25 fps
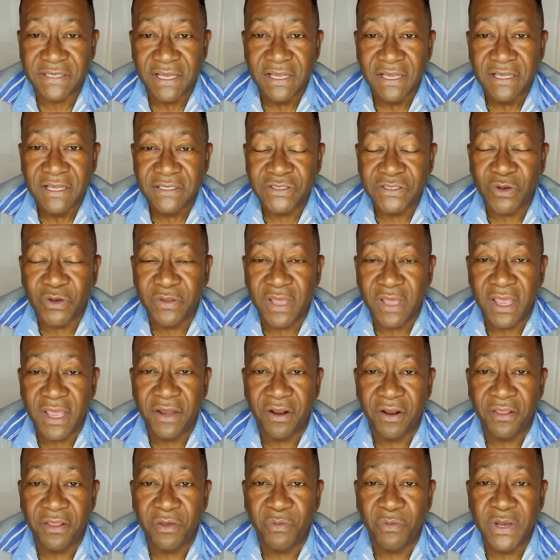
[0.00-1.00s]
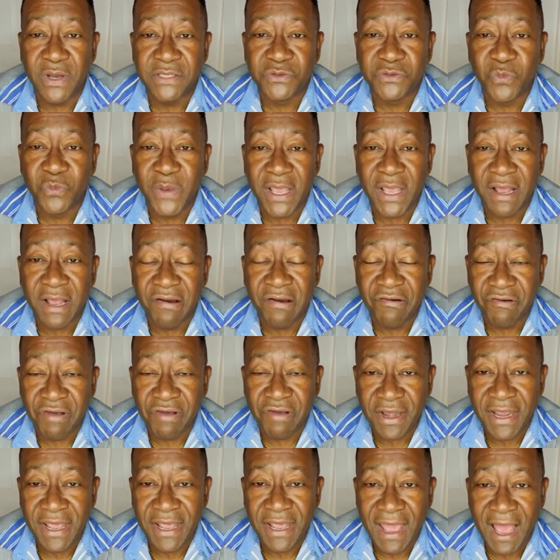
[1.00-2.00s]
So in other words, we
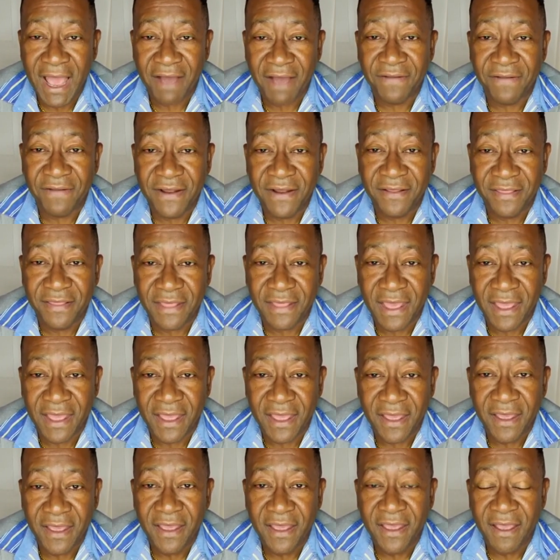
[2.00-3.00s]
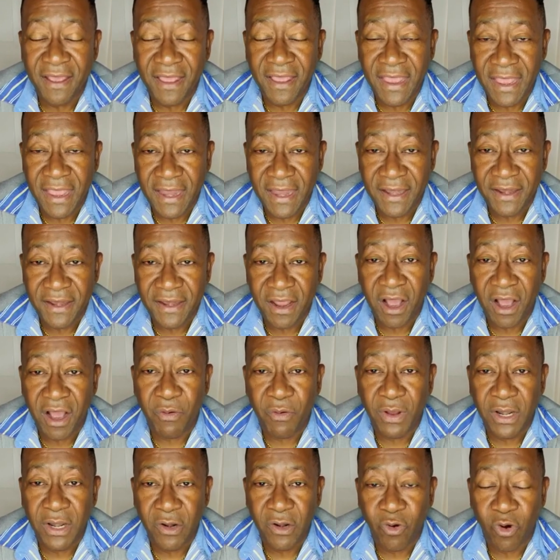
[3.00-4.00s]
already have it there in our
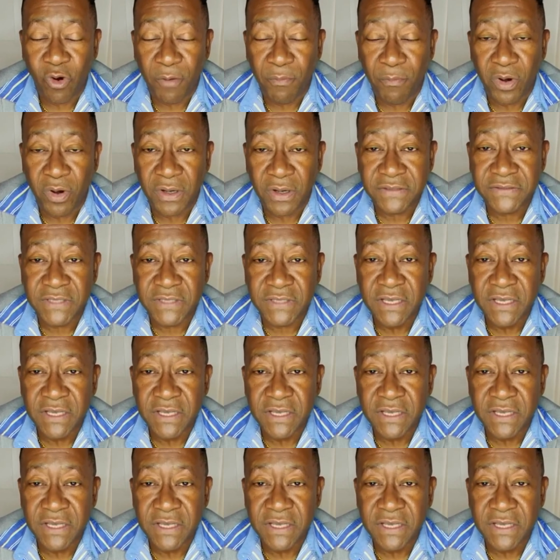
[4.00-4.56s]
law books.